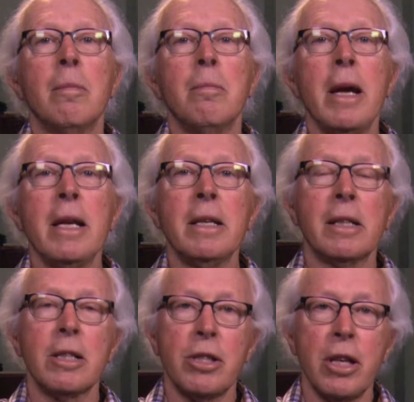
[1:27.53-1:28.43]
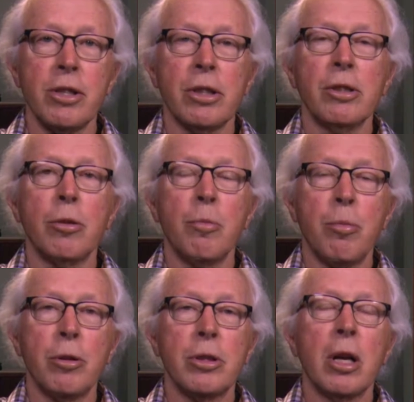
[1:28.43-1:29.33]
made the decision to
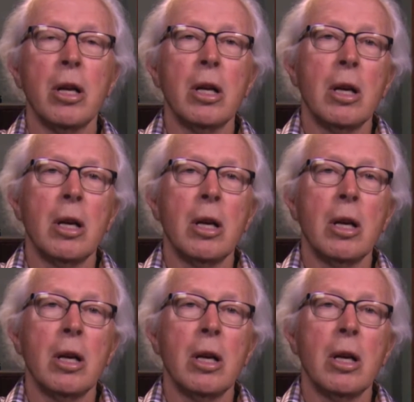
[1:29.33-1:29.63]
put